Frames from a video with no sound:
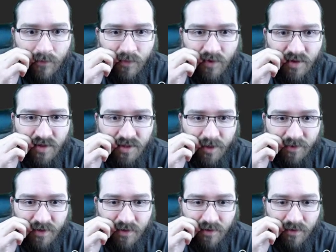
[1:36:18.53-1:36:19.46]
Where does this jump
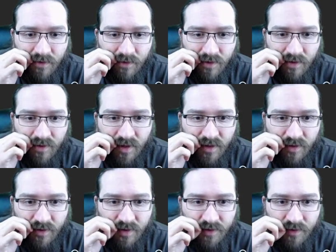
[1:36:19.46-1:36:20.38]
to? Or not that
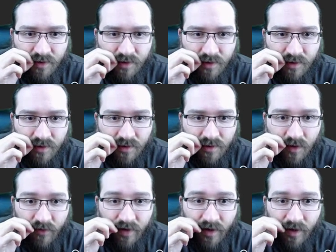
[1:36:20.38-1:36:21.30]
one, this one.
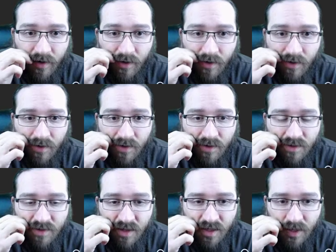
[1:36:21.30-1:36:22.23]
Over here.
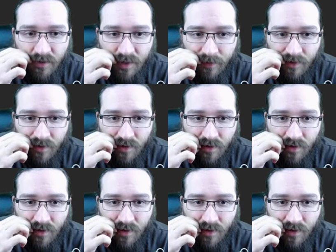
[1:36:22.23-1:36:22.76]
Second name table.